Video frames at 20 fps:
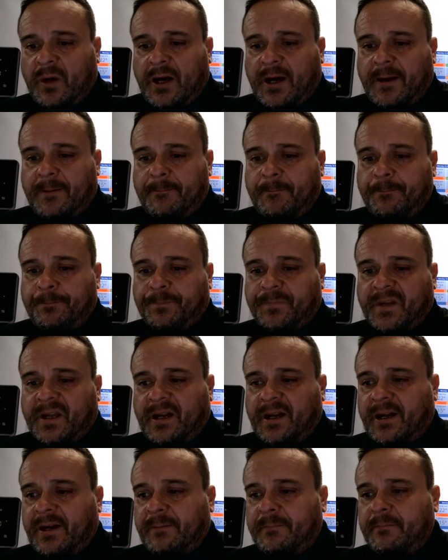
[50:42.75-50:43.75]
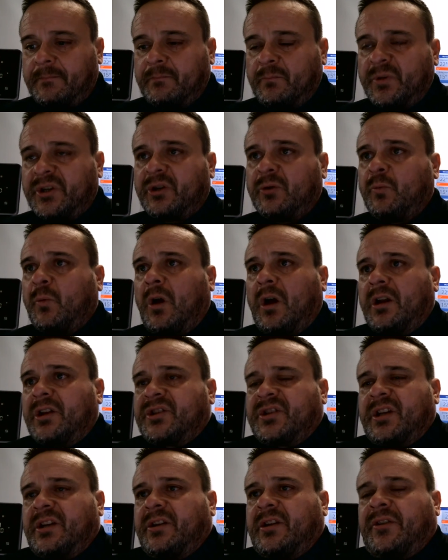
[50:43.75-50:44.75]
Um, um, we do
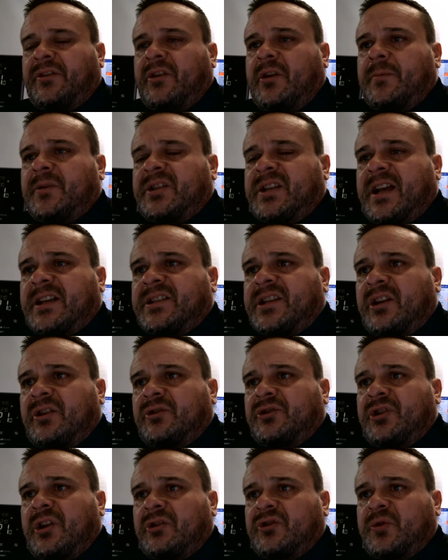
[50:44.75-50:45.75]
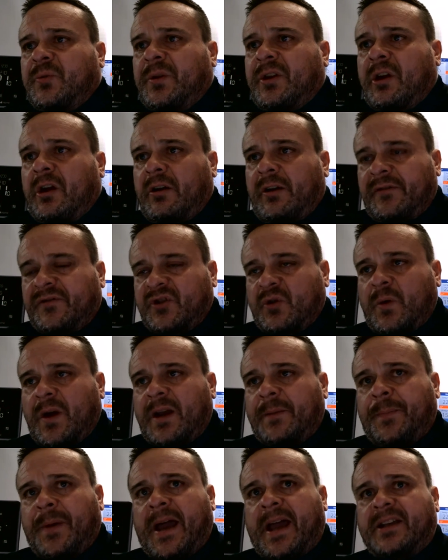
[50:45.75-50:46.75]
wireless cylinder thermostats in conjunction with RF
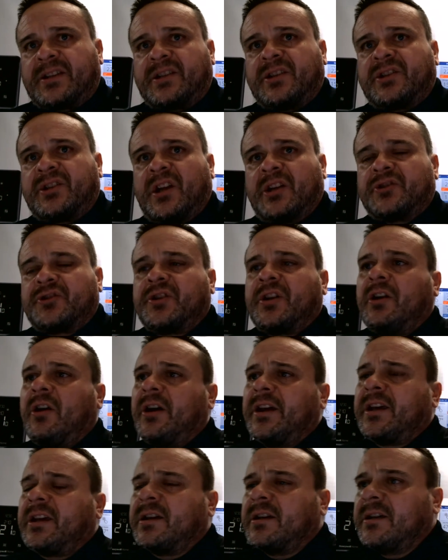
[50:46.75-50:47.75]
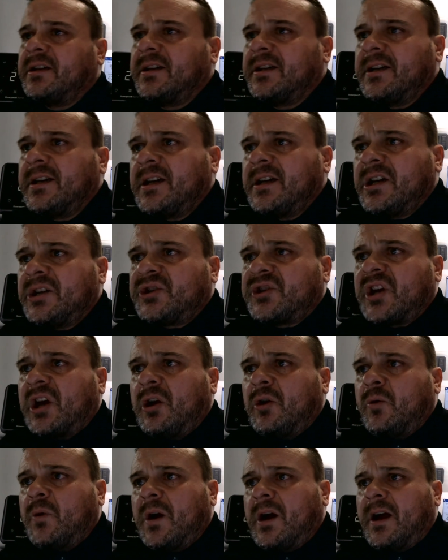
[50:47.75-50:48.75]
squared packs and such the like.
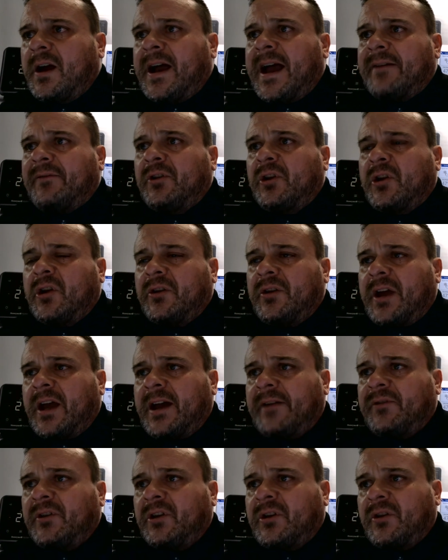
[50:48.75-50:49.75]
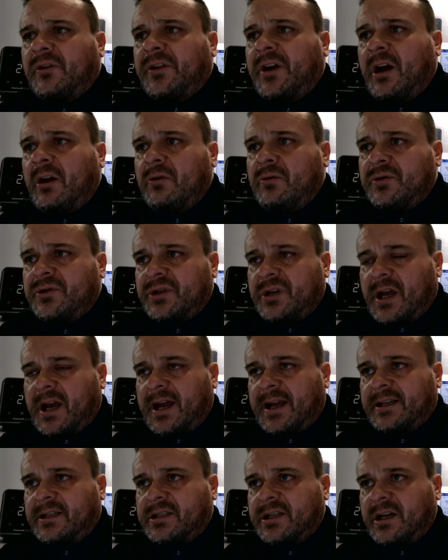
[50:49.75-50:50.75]
So uh, have a look at have a look at those,
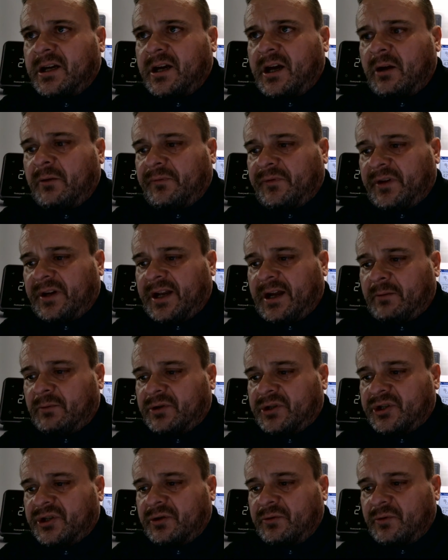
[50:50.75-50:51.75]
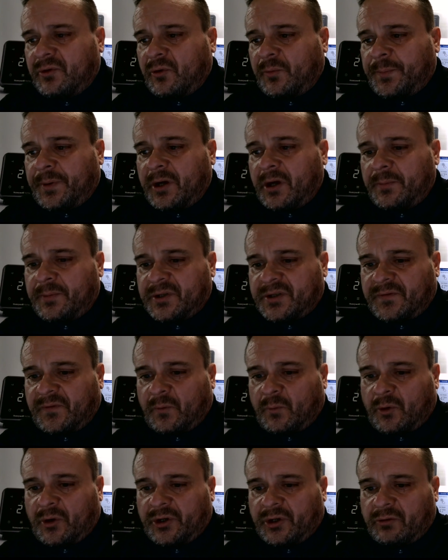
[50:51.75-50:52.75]
and uh, hopefully that would suit your purpose
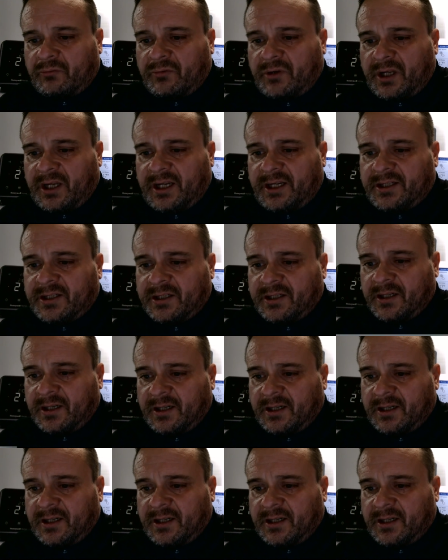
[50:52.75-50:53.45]
for what you need.